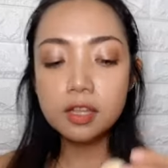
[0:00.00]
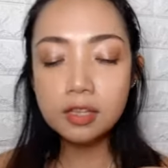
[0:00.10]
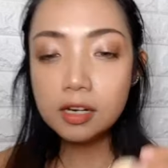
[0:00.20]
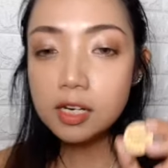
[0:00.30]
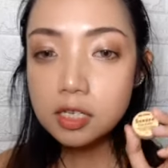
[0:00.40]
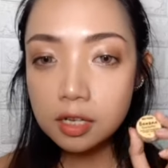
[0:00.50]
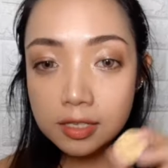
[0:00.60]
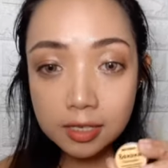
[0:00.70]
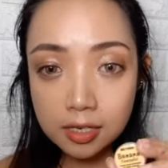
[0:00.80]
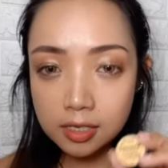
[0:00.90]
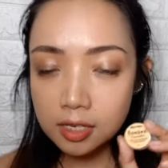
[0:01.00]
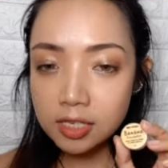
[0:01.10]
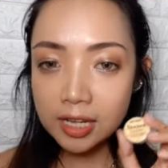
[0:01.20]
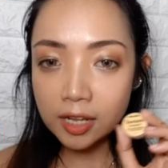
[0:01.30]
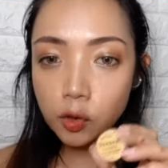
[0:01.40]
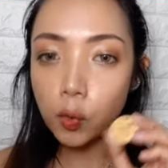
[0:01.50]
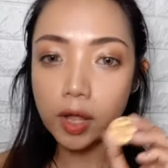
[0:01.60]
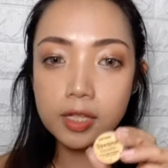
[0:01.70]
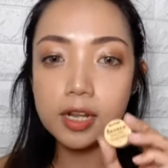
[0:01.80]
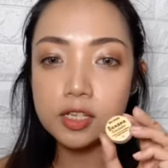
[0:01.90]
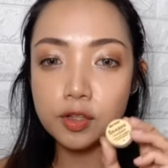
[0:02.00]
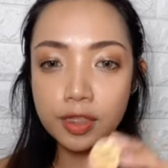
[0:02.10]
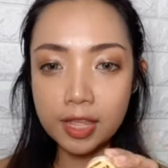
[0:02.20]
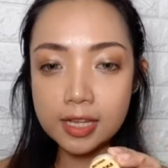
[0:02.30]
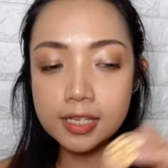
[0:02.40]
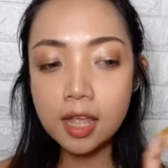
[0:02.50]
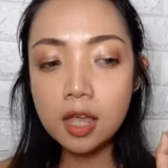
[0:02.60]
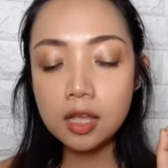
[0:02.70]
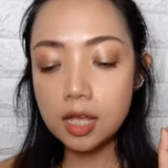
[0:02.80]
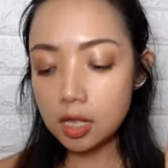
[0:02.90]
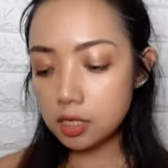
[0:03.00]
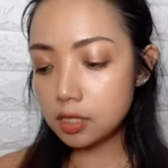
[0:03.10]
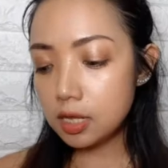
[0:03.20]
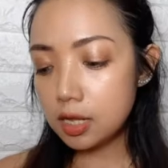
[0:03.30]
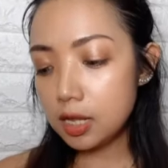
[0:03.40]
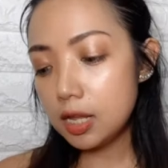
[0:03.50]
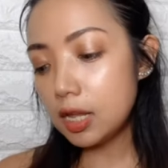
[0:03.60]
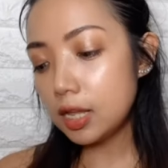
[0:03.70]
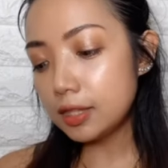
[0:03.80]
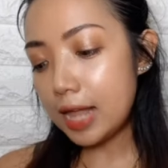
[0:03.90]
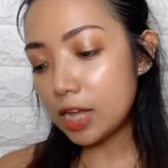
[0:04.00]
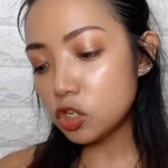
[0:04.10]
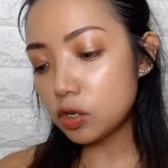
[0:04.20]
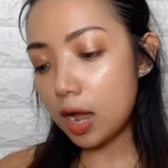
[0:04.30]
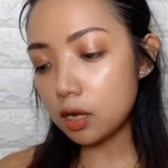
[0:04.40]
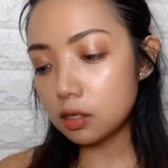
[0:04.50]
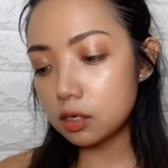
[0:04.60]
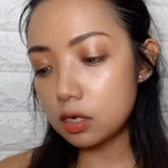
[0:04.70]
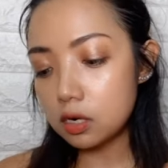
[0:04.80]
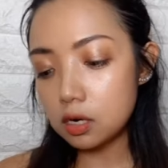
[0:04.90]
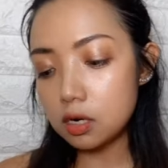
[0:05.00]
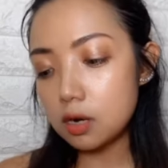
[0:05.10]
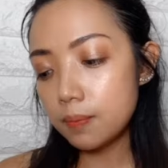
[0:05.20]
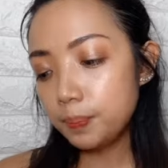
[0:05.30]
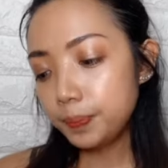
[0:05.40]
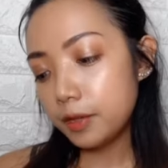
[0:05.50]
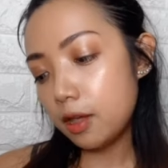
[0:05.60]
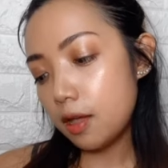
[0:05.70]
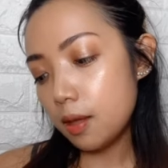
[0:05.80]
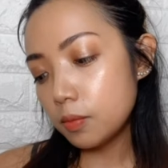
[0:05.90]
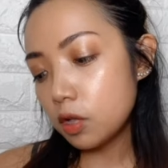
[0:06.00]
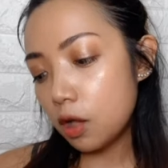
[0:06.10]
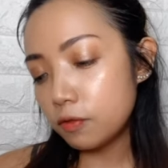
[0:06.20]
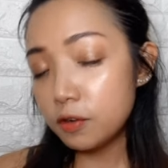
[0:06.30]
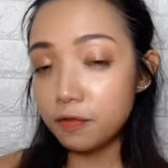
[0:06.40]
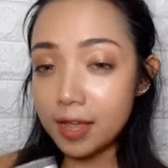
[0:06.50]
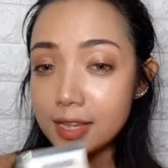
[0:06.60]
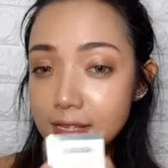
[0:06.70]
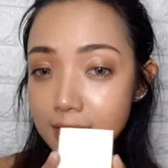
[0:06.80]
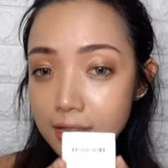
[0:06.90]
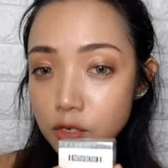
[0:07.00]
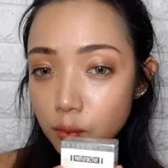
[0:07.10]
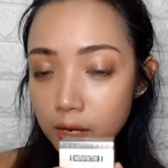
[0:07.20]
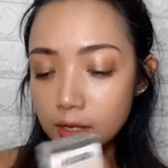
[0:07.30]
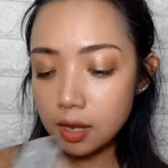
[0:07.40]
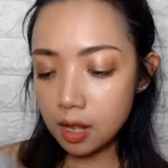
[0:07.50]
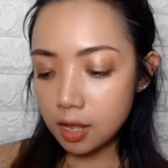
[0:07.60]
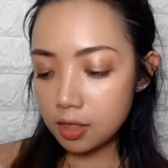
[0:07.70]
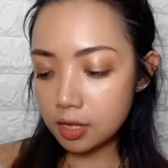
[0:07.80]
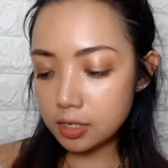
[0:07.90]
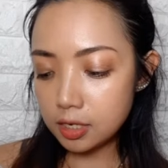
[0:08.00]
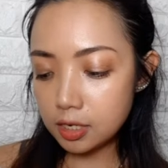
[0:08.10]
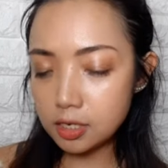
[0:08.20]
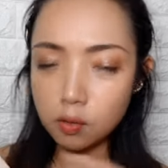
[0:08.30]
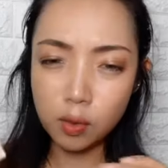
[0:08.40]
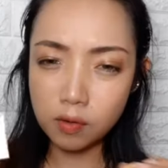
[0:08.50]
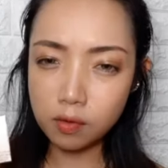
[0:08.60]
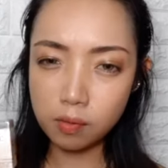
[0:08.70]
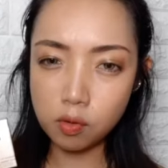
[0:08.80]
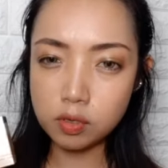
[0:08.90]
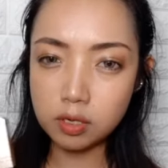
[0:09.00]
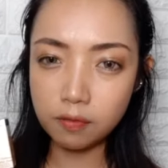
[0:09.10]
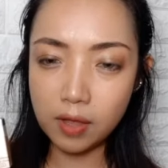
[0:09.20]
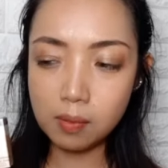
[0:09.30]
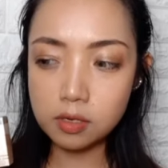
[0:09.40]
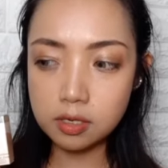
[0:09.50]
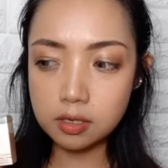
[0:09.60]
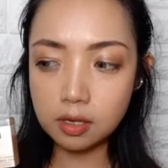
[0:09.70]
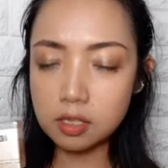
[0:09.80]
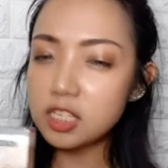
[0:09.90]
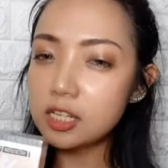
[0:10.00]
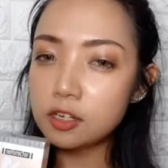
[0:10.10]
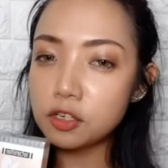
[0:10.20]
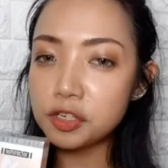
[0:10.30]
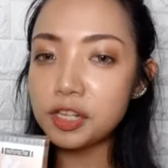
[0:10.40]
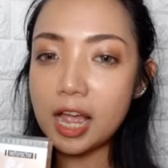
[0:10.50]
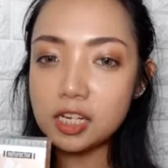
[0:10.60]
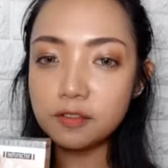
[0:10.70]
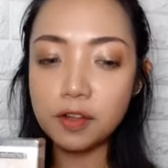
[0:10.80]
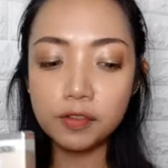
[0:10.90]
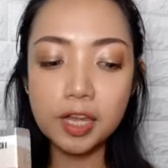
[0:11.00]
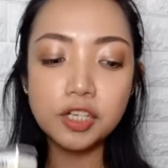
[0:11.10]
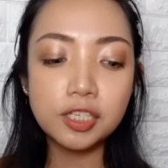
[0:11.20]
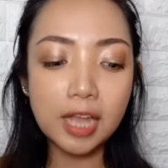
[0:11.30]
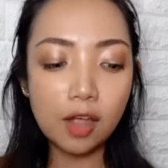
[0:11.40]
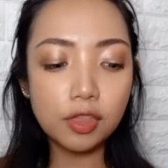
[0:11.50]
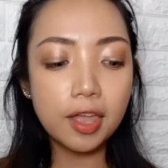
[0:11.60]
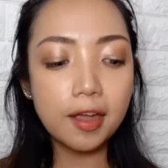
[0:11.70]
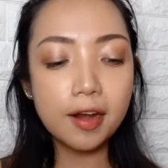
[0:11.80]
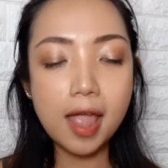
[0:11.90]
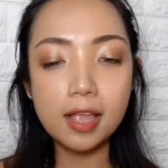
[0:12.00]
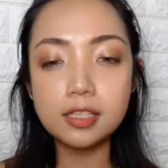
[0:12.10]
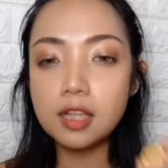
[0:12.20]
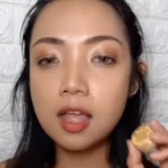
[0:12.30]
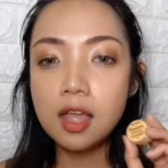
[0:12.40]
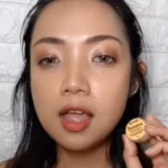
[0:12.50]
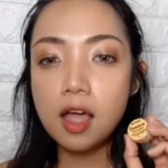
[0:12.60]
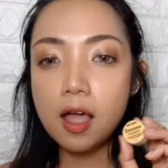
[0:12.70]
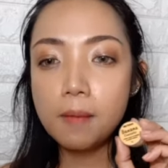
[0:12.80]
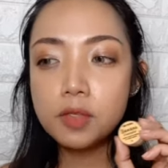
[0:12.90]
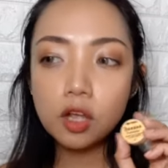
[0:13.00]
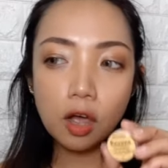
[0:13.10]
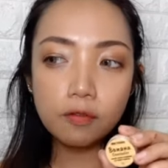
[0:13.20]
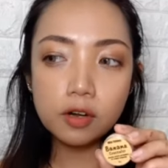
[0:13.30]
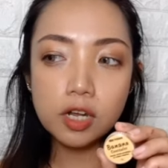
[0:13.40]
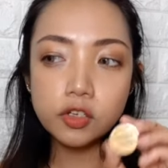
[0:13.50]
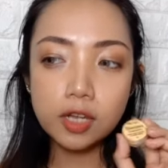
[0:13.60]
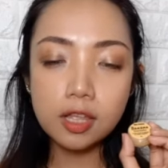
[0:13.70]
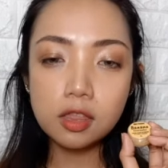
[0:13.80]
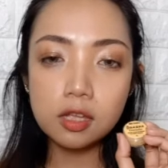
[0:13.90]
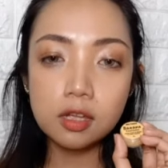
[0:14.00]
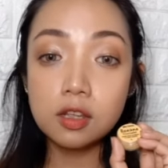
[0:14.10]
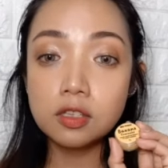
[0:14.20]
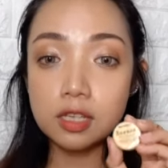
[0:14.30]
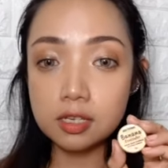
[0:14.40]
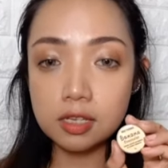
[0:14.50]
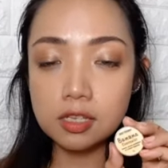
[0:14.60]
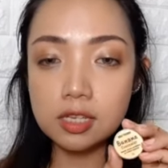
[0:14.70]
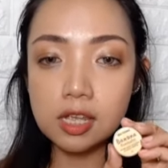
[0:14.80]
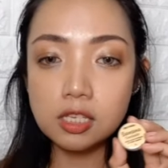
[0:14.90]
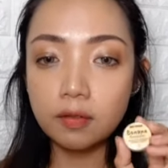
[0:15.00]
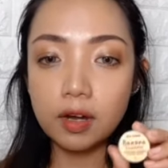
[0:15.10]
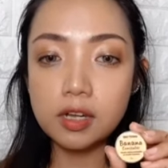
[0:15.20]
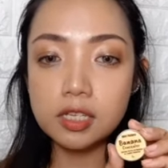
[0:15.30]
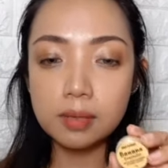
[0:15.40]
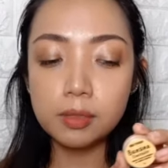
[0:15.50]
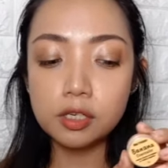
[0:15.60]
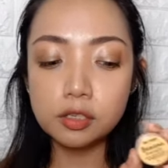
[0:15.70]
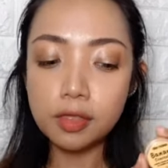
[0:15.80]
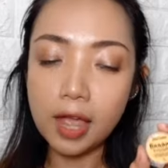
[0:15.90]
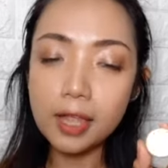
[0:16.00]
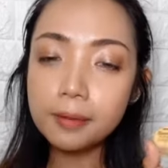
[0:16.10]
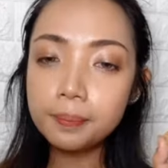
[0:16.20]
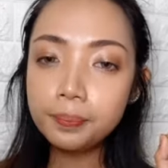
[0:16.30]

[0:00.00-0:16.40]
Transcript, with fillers: The nearest consistency and quality to this is the Naturactor um, Cover Face, this one. This is one of the most famous concealers slash foundations out there and um, the coverage and the consistency is very similar to that.